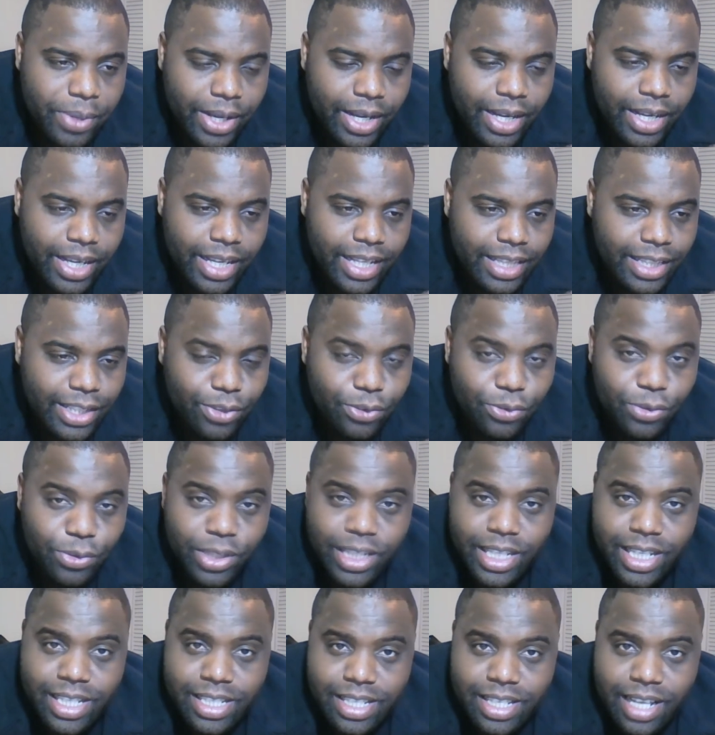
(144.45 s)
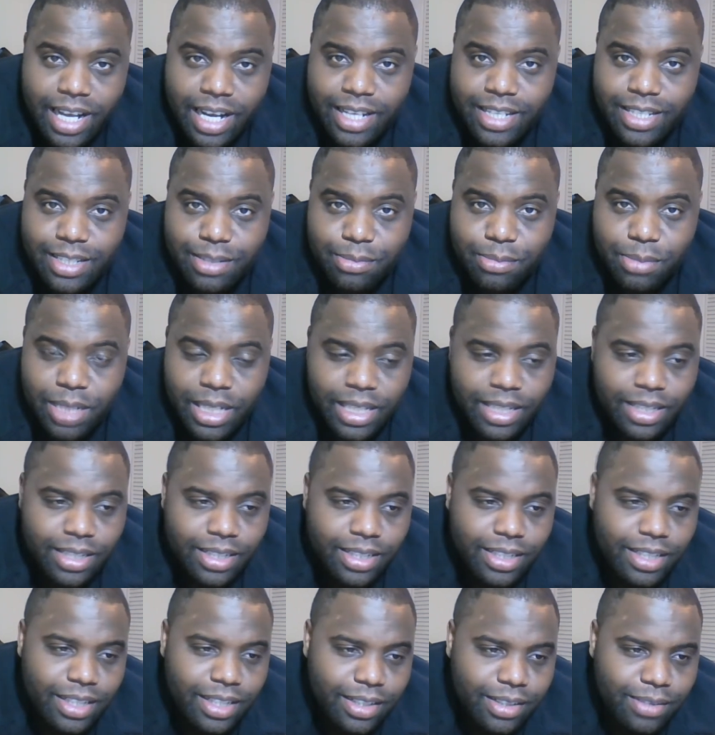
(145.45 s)
Uh, it looked really exciting to me.
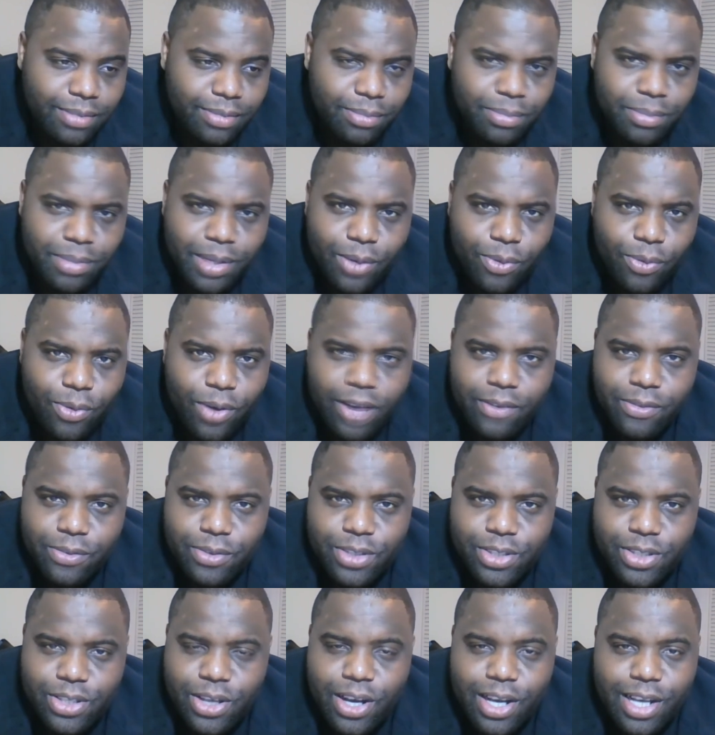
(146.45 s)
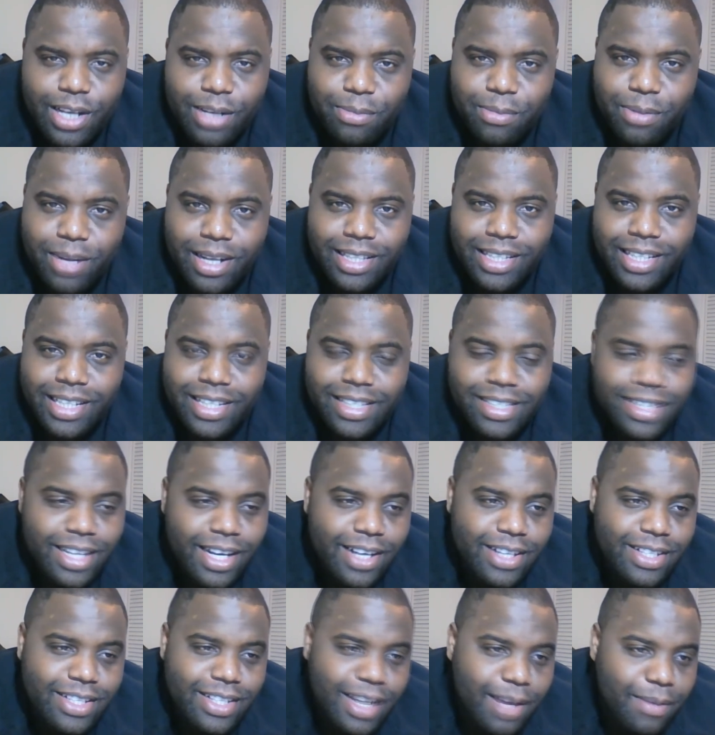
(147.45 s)
Uh, my wife was talking about it the
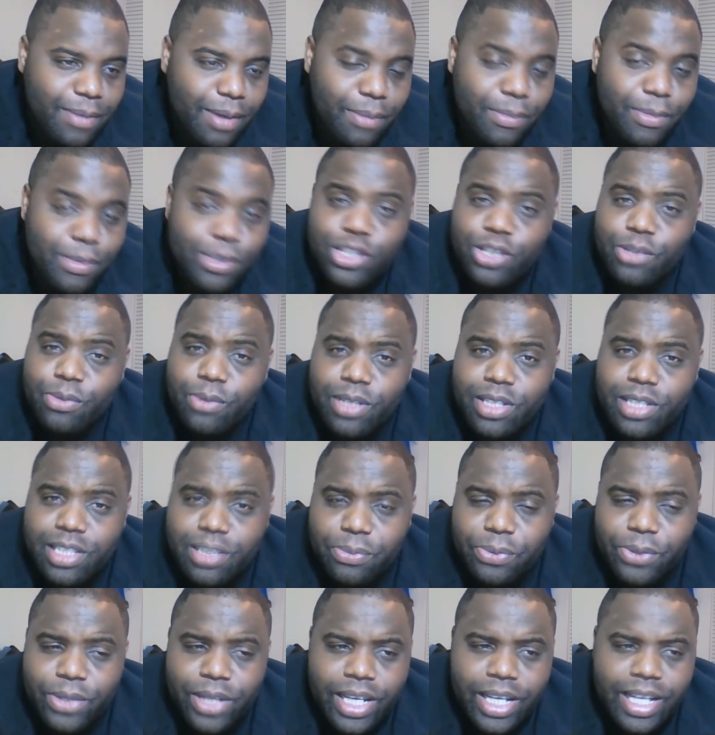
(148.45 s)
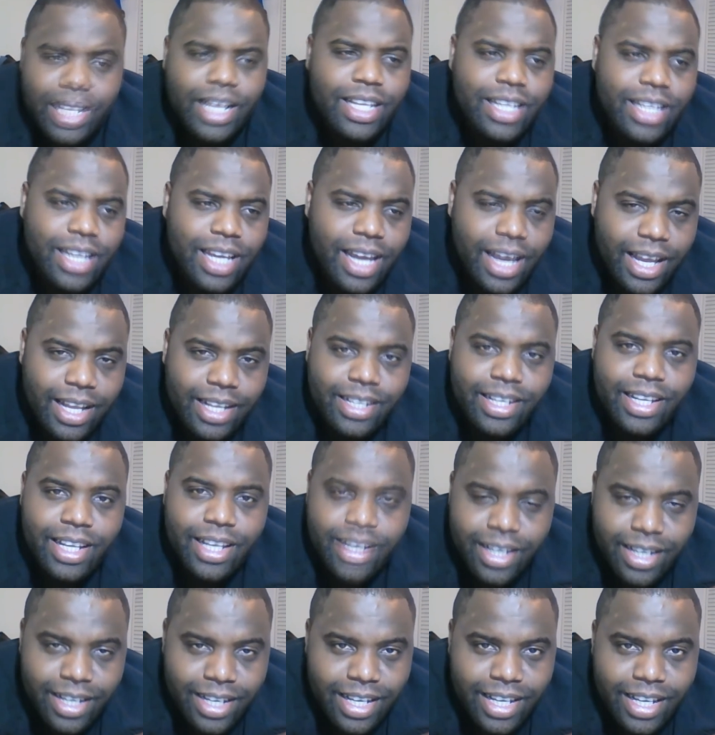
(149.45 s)
entire time, how much she wants to play it, and yeah, it
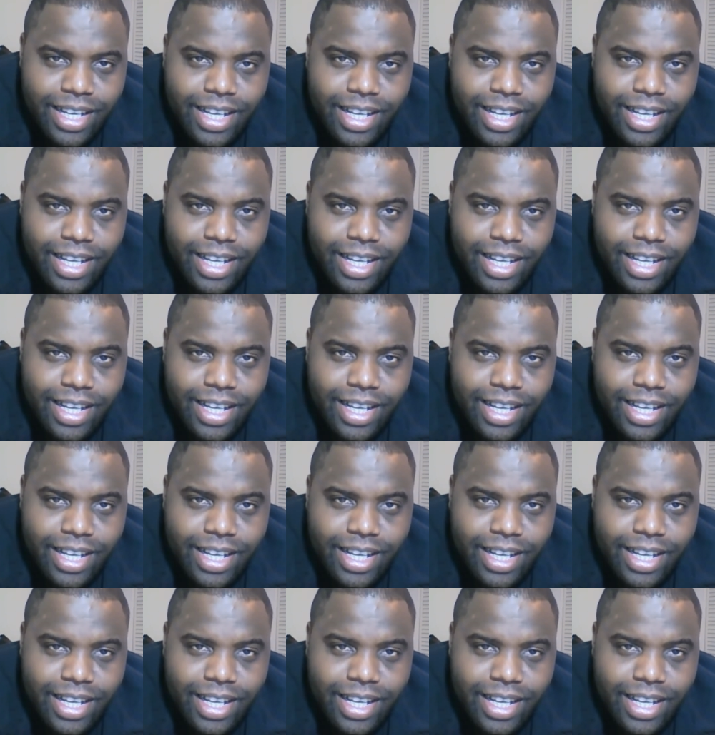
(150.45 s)
did.